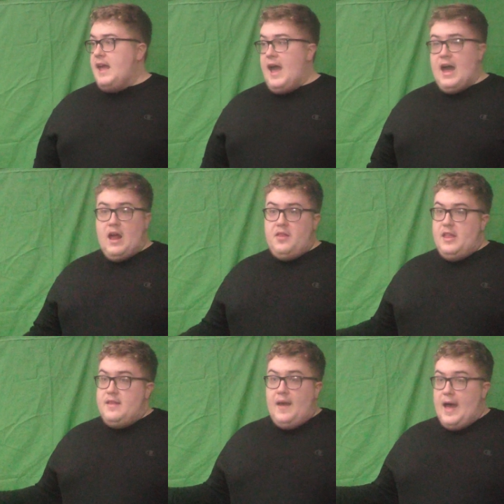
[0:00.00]
yeah, out of
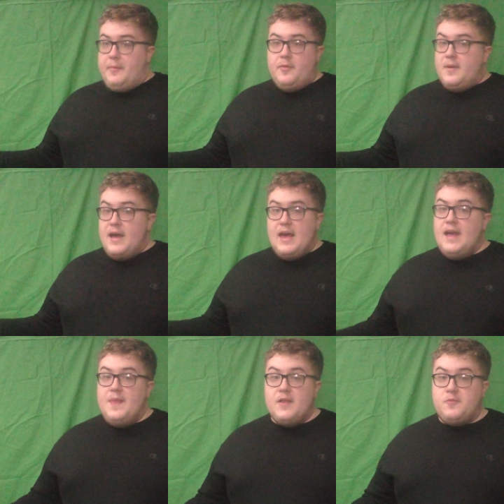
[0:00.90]
the top of my
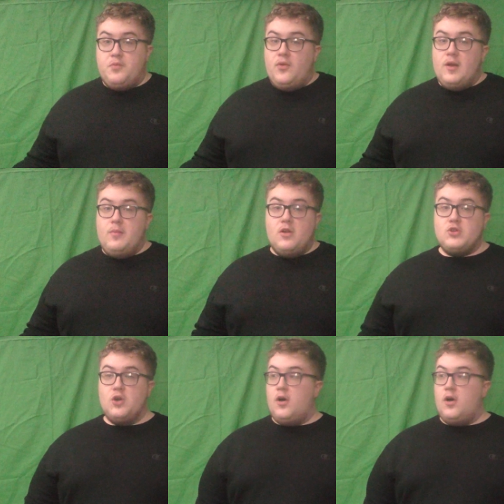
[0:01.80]
head, that's pretty much